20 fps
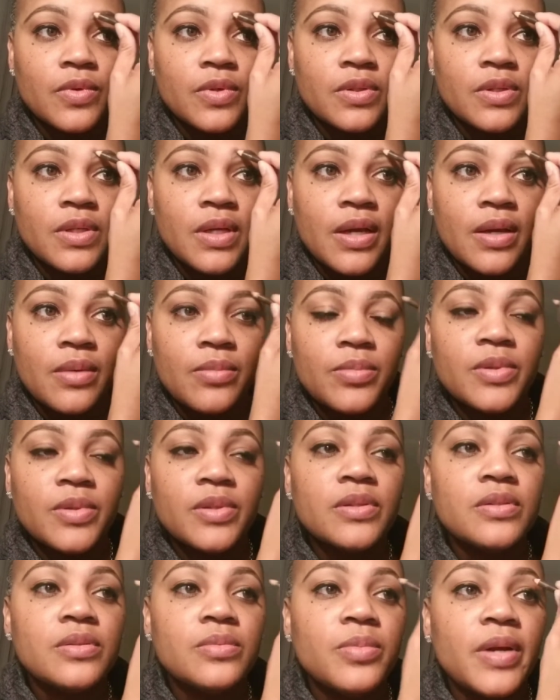over the
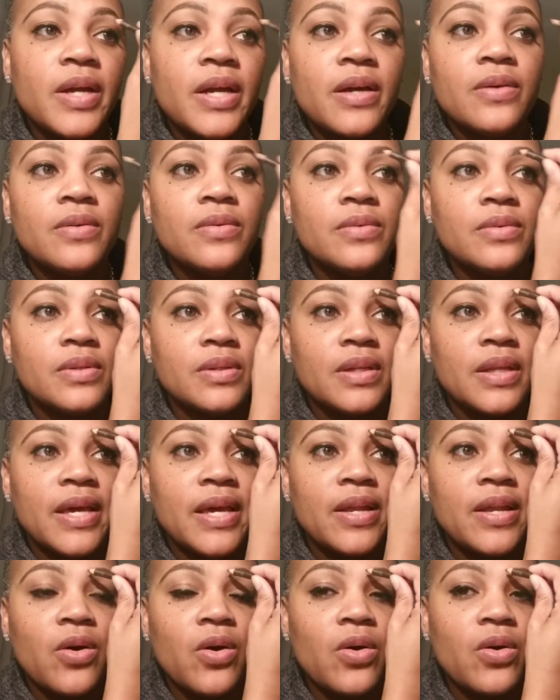top of this brow,
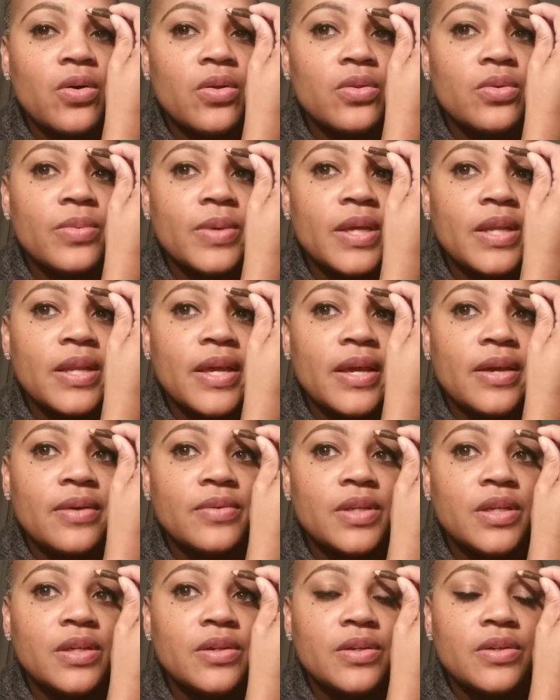not all the way
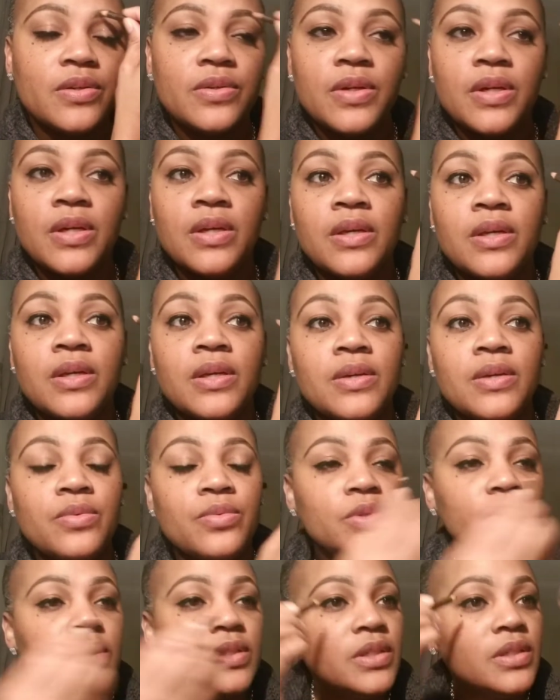down here.
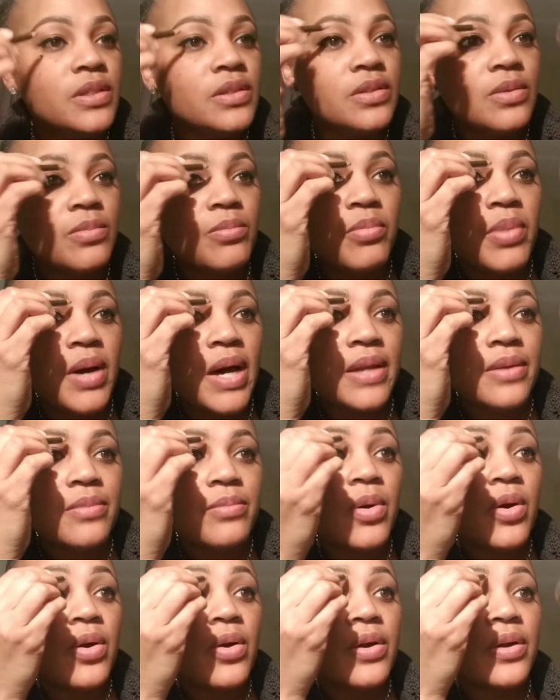Really, the
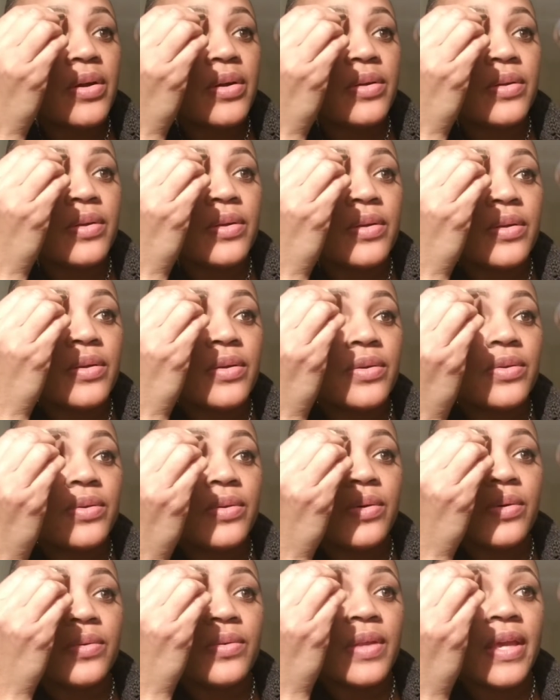bottom part,
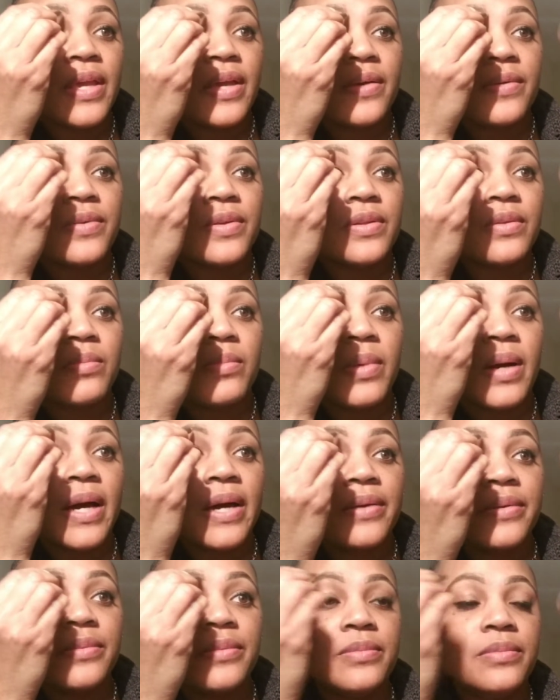you go down in the
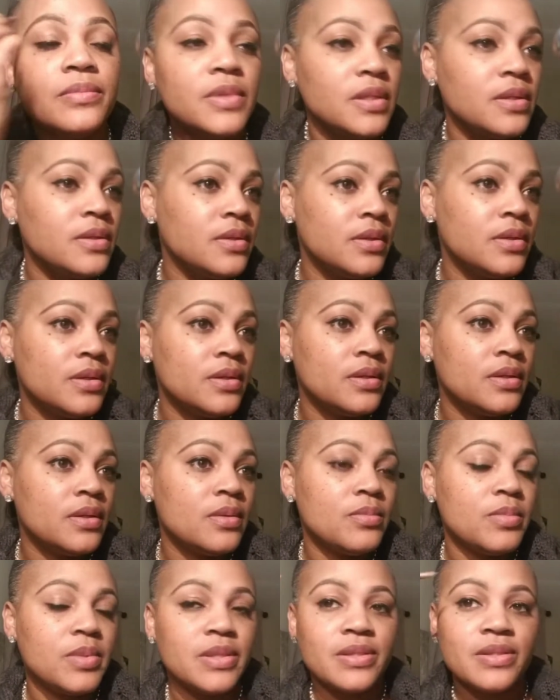bottom,
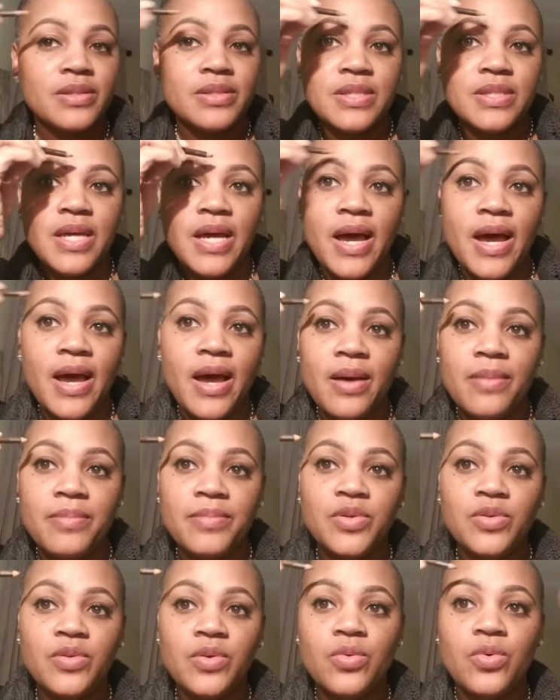but the
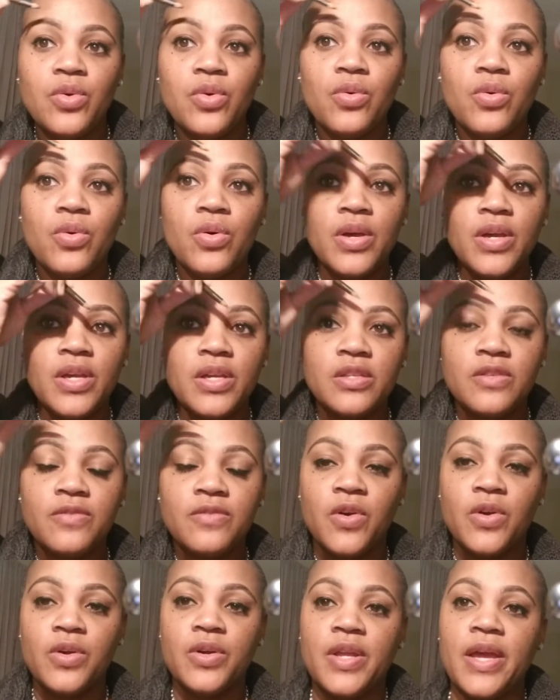top, you don't go
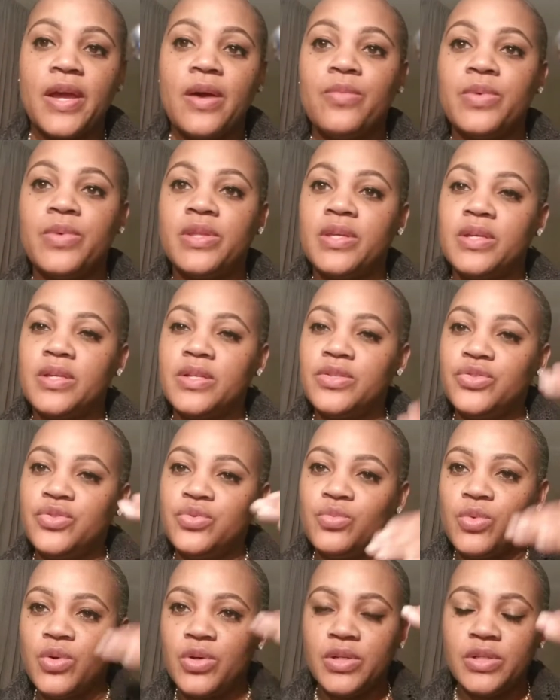as far down with it,
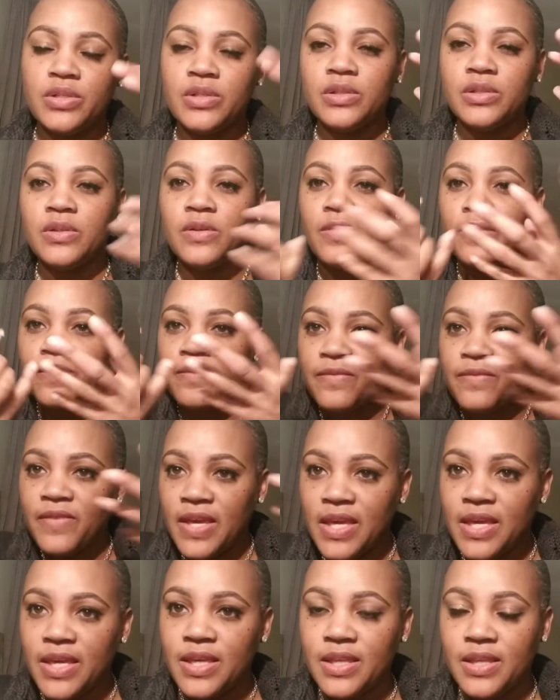because you want it to look
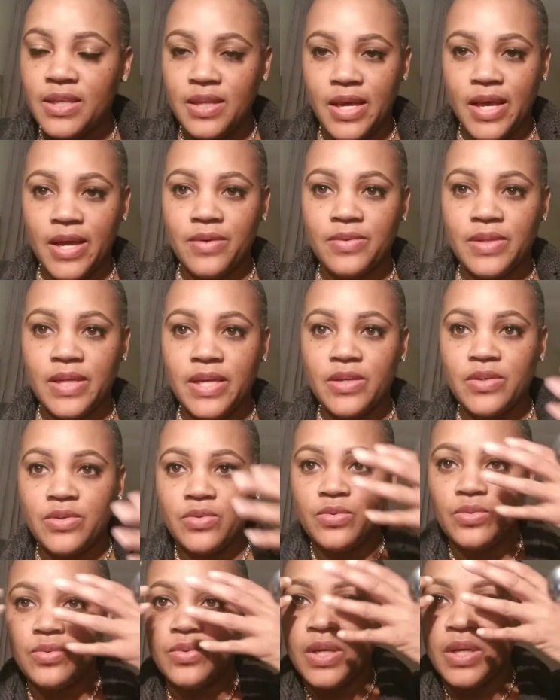faded out,
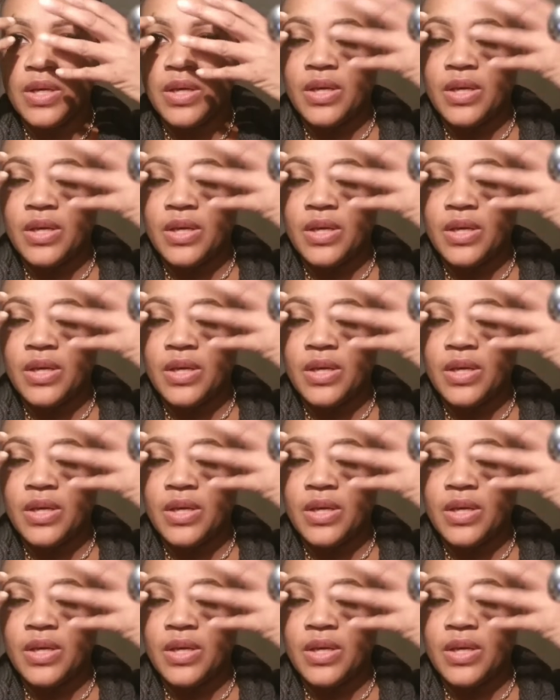like